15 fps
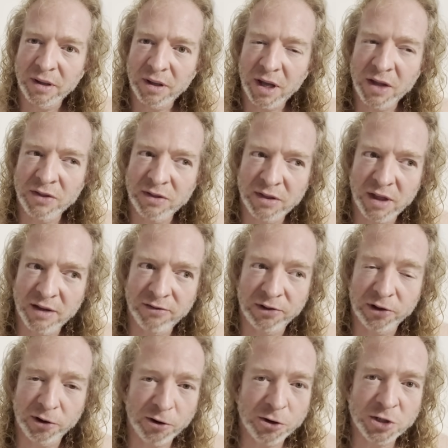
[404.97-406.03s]
and they've
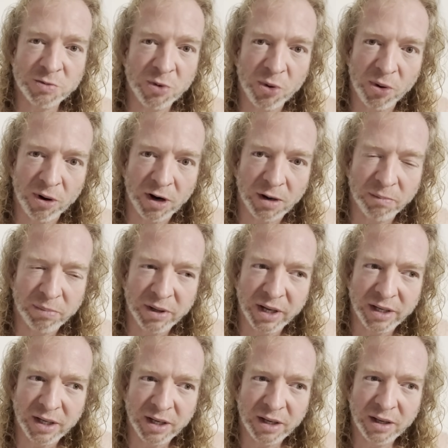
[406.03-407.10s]
learned more,
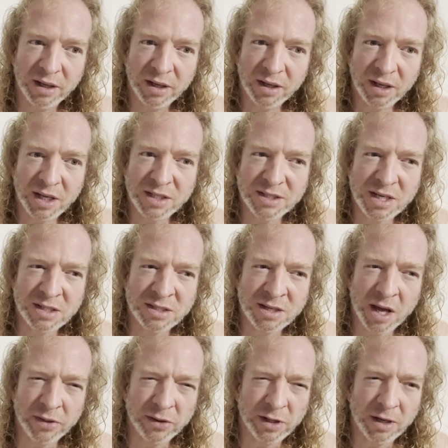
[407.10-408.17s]
but it says
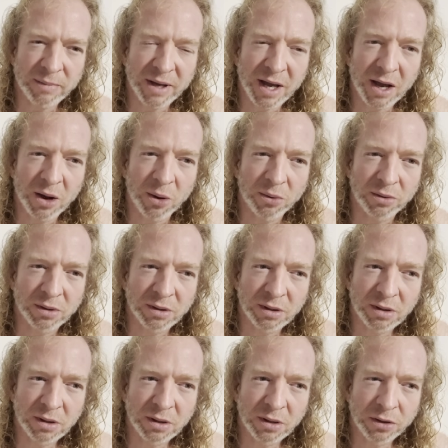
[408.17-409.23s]
nothing about
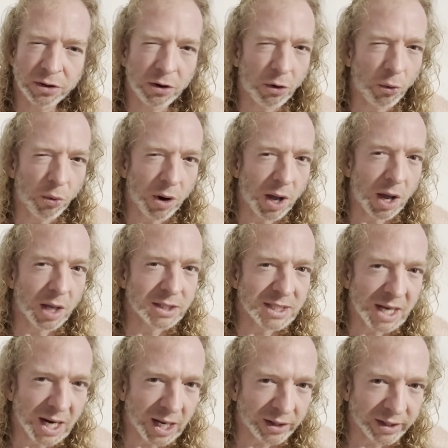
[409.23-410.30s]
their raw
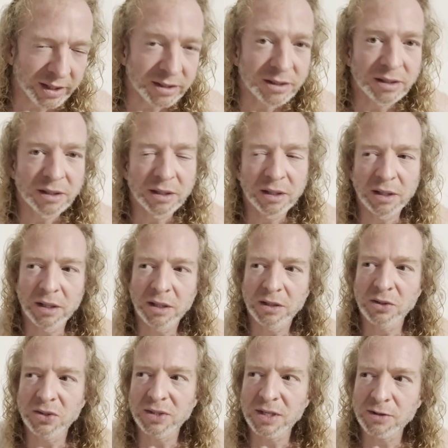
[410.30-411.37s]
talent.
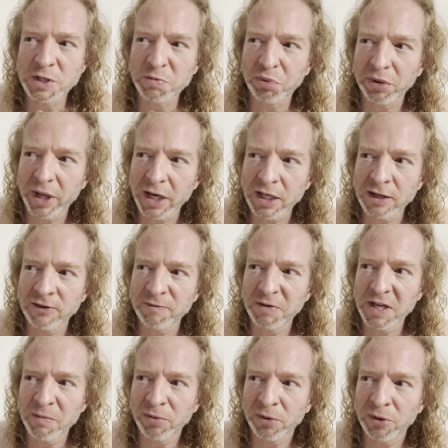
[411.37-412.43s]
You see, there's plenty of
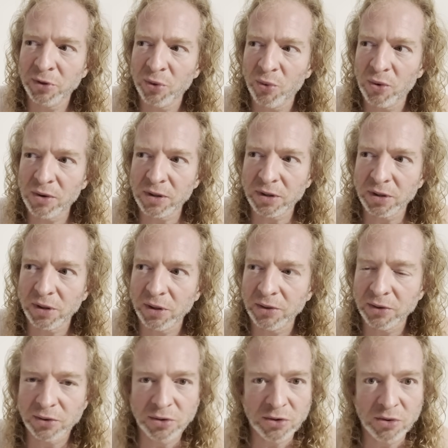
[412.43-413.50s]
people in the world
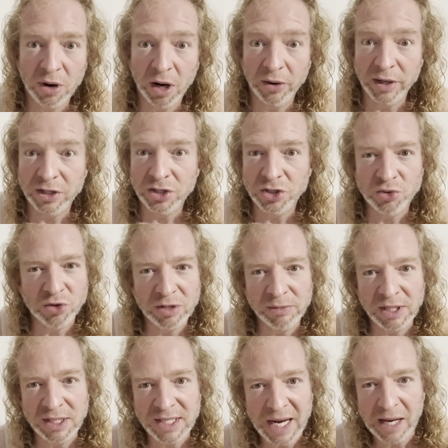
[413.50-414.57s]
who are
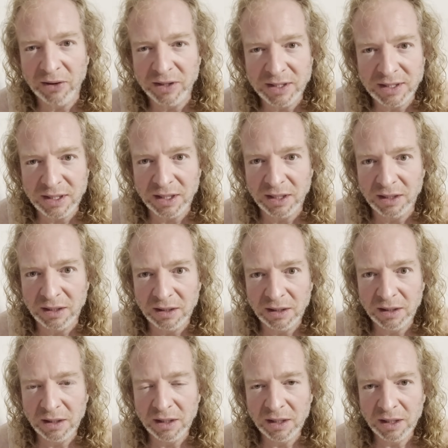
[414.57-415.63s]
extremely talented
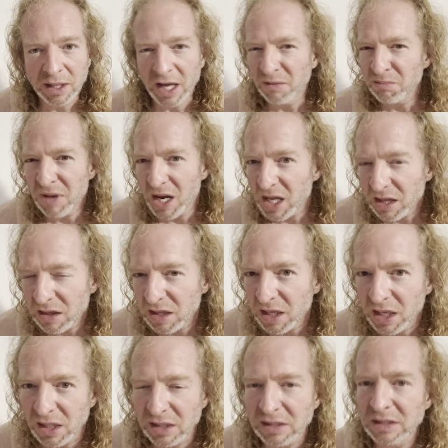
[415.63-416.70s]
at many
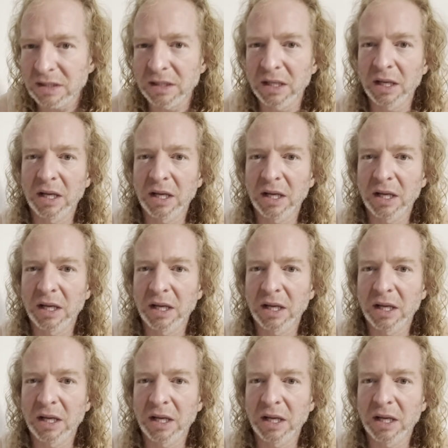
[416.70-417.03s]
things,